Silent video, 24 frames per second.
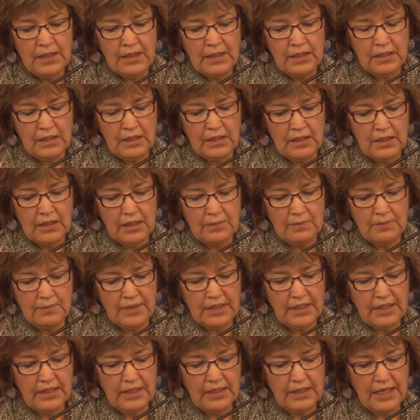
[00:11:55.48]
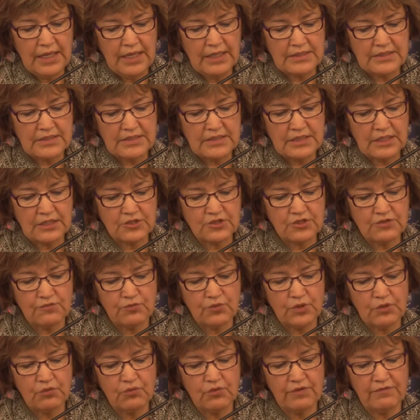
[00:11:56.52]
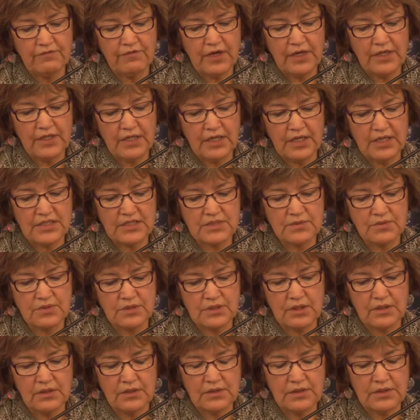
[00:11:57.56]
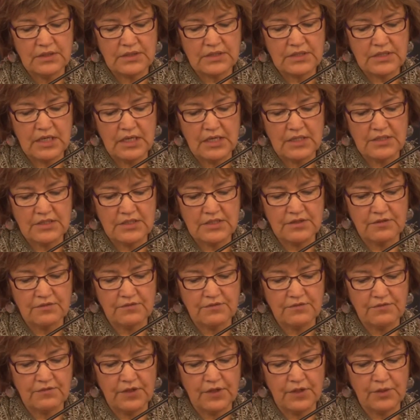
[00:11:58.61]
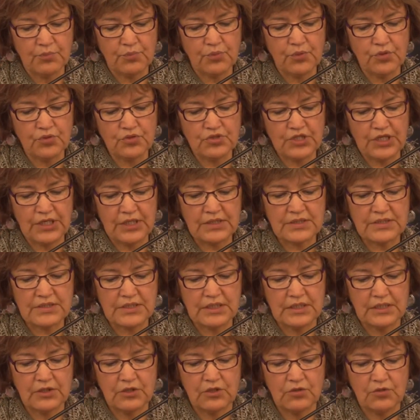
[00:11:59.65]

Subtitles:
And as such, if we revitalize these kinds of projects in